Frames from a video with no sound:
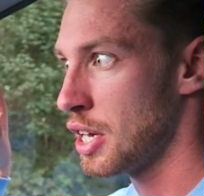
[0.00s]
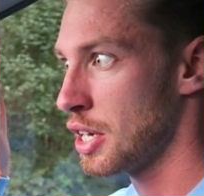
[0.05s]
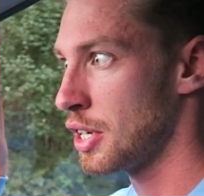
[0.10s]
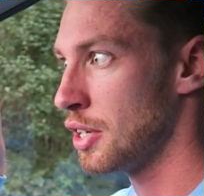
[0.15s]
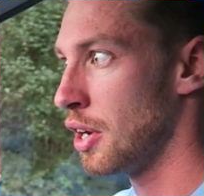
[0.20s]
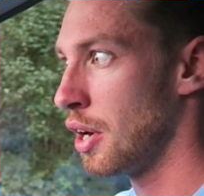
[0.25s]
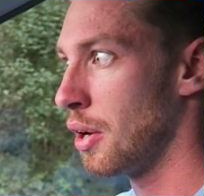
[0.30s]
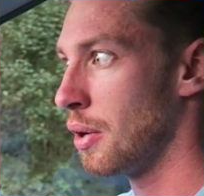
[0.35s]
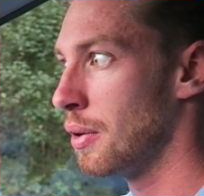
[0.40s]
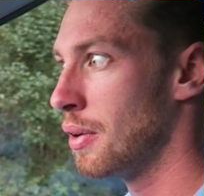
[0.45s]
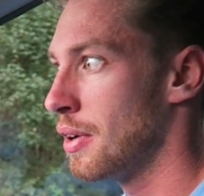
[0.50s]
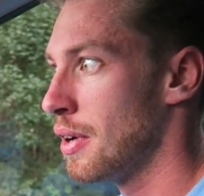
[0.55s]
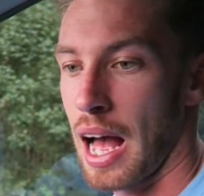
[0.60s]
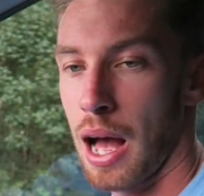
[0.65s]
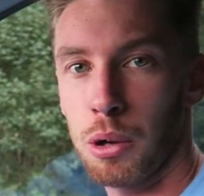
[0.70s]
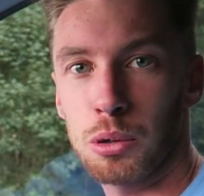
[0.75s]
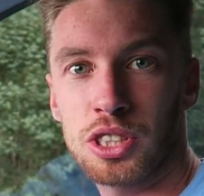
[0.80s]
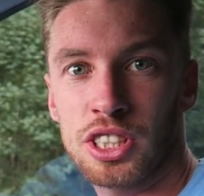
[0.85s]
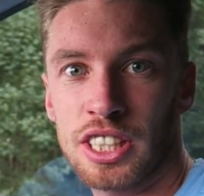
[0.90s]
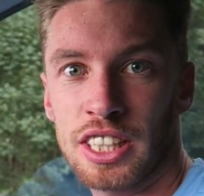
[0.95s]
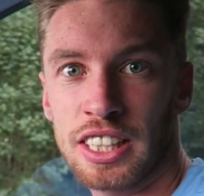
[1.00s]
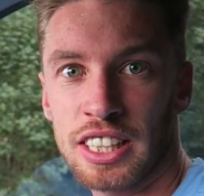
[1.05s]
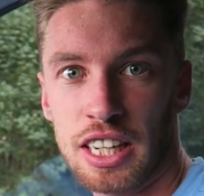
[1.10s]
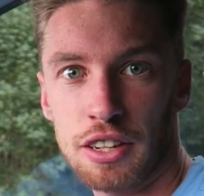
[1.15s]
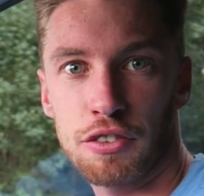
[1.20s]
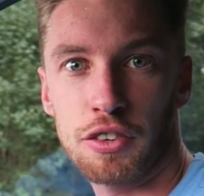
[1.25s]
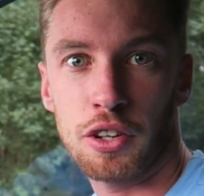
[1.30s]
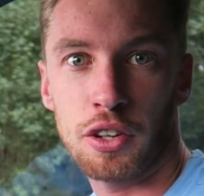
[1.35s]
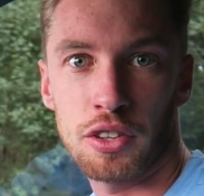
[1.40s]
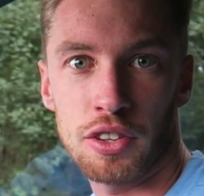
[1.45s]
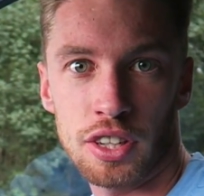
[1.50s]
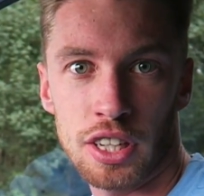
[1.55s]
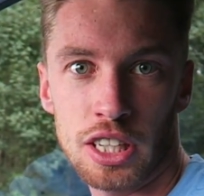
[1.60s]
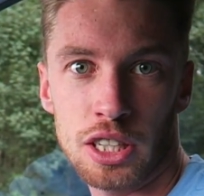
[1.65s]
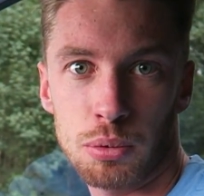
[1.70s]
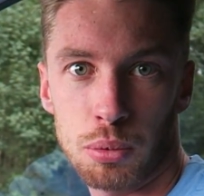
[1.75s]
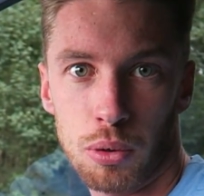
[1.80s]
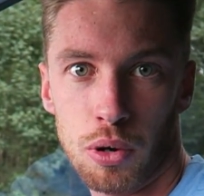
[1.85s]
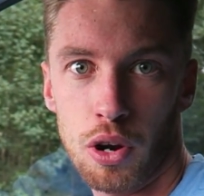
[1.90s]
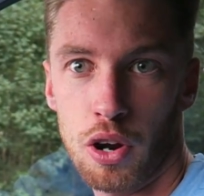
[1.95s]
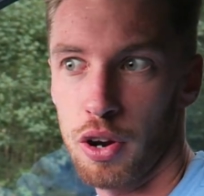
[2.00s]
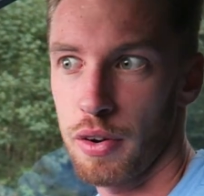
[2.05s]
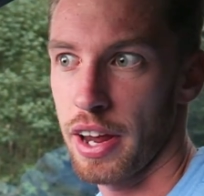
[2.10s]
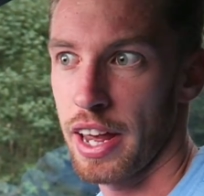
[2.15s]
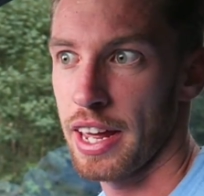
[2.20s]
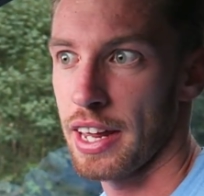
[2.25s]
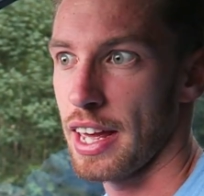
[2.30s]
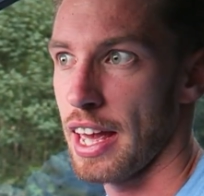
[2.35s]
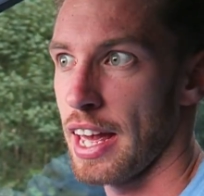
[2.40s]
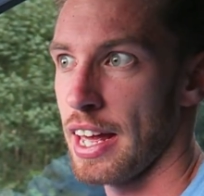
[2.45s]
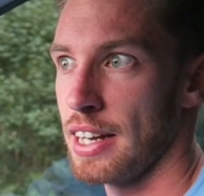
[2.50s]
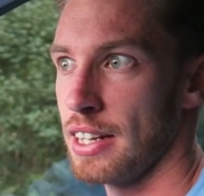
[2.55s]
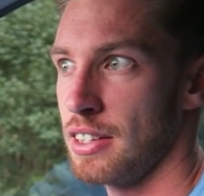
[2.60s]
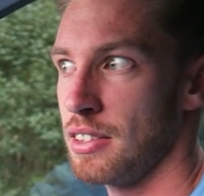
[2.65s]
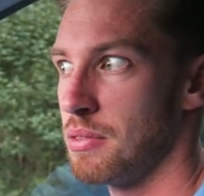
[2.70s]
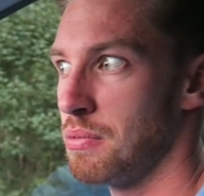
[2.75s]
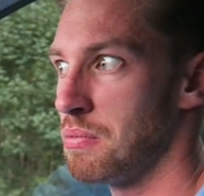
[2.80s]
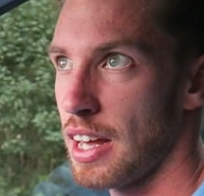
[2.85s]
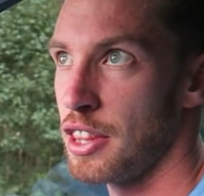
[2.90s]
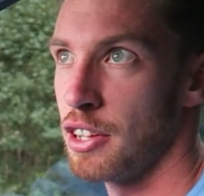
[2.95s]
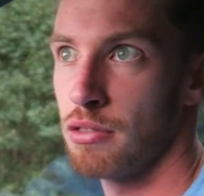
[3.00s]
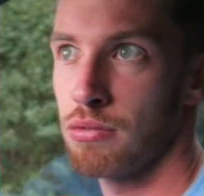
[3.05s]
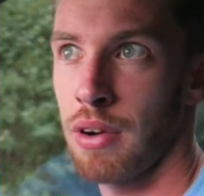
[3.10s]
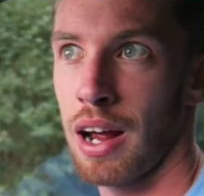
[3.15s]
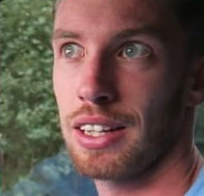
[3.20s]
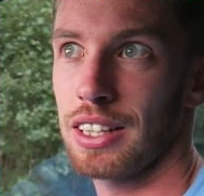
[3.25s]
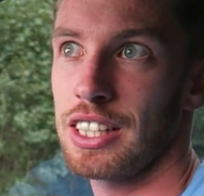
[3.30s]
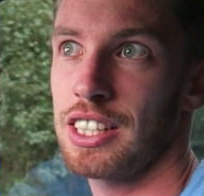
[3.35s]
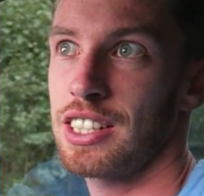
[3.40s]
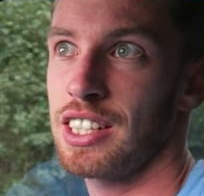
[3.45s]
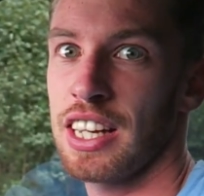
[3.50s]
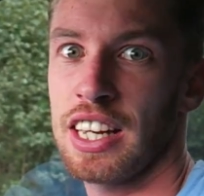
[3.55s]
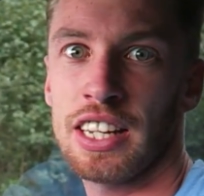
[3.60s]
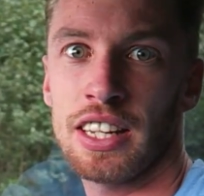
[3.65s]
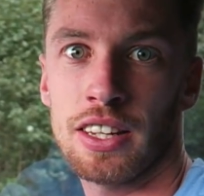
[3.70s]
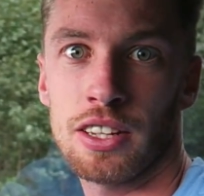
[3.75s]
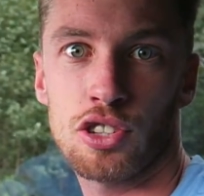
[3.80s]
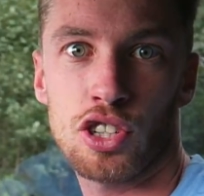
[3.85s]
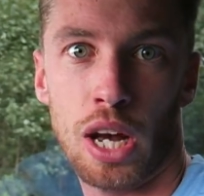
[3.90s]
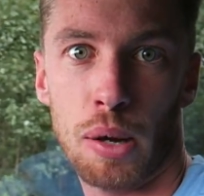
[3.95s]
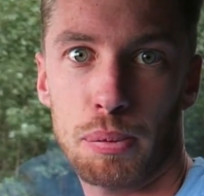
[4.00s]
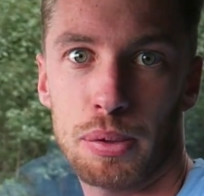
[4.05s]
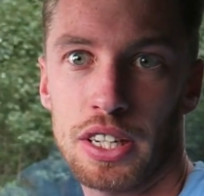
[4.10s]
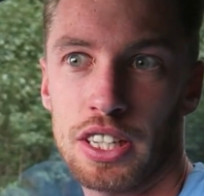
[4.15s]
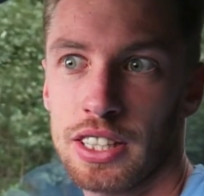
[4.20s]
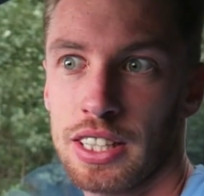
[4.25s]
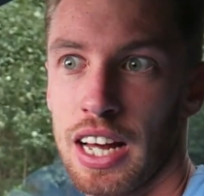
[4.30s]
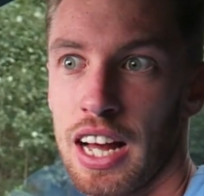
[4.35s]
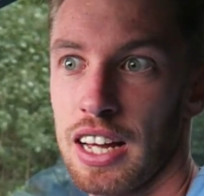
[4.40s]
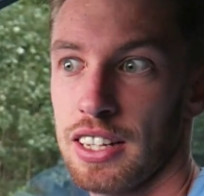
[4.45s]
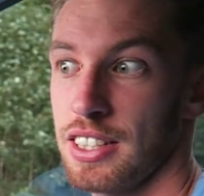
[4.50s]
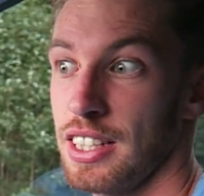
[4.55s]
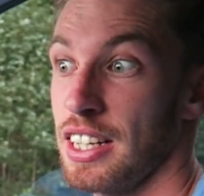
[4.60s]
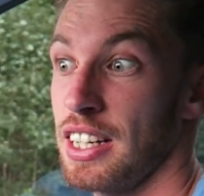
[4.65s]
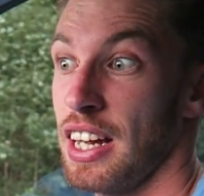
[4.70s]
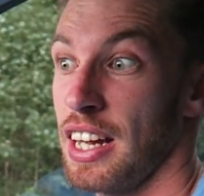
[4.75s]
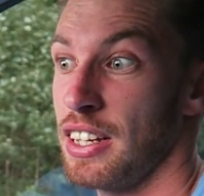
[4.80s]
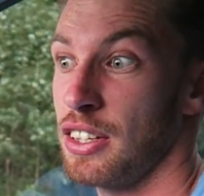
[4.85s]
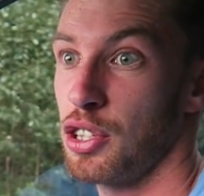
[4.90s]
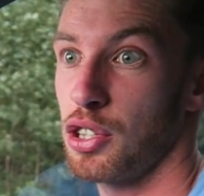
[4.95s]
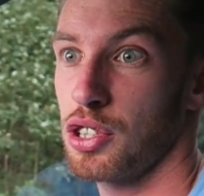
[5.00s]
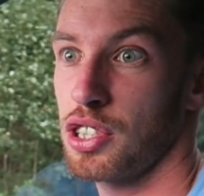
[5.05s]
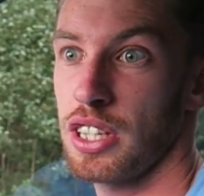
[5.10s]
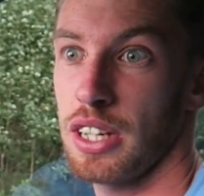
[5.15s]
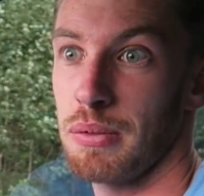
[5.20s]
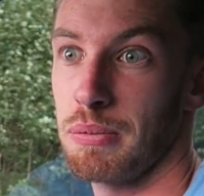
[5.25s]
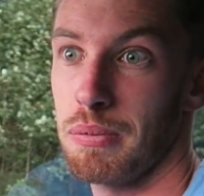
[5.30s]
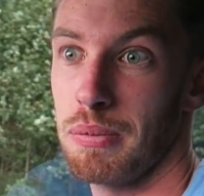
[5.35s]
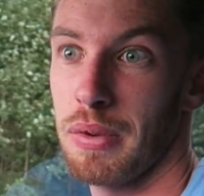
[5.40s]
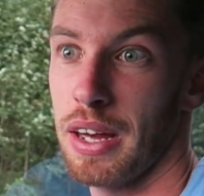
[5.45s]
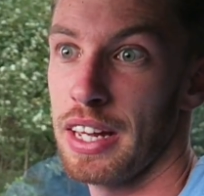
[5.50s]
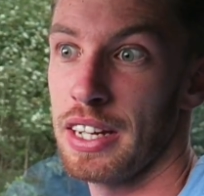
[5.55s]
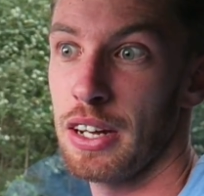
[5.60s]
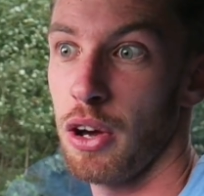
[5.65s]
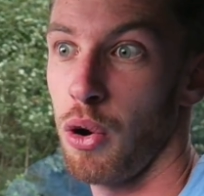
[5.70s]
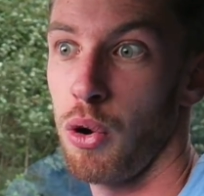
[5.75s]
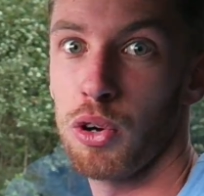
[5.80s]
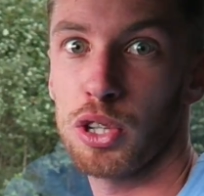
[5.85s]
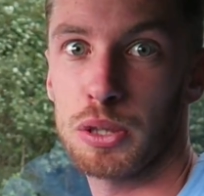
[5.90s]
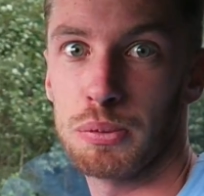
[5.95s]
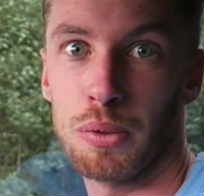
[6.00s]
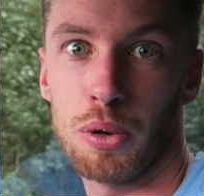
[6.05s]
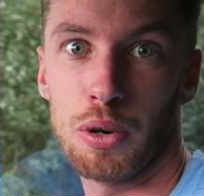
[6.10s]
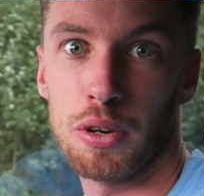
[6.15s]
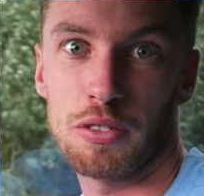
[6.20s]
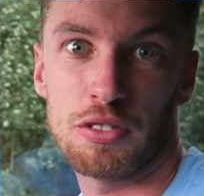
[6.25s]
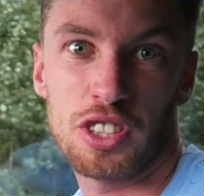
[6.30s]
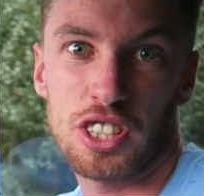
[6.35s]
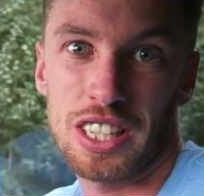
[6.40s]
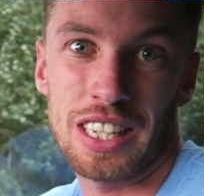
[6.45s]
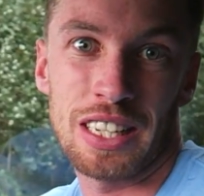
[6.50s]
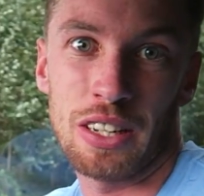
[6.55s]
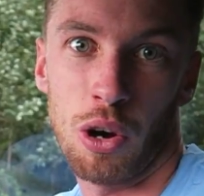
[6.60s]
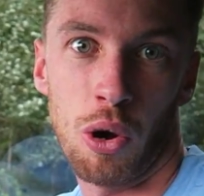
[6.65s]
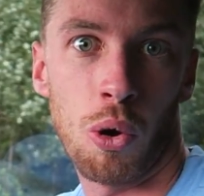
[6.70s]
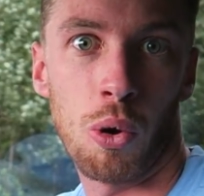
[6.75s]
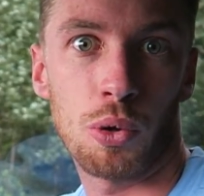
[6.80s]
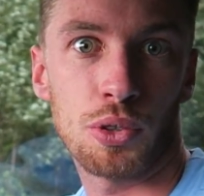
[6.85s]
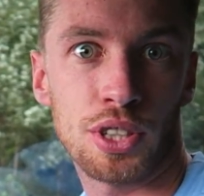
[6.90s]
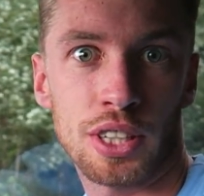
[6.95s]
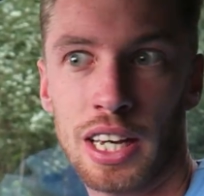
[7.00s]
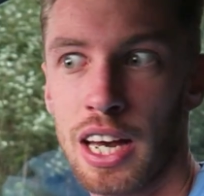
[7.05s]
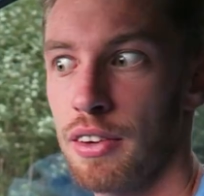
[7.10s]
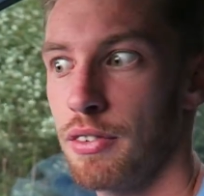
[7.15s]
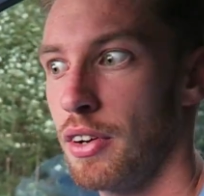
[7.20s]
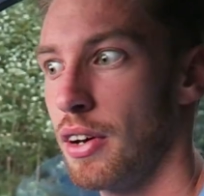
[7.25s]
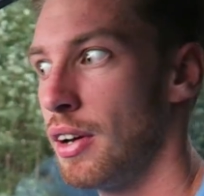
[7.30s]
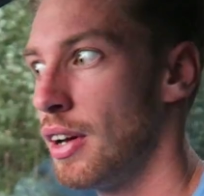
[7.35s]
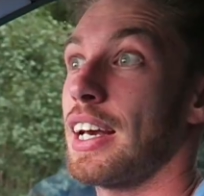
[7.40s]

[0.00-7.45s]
you know, how significant these were in the rally scene, in the Japanese car scene, and just in automotive scene altogether.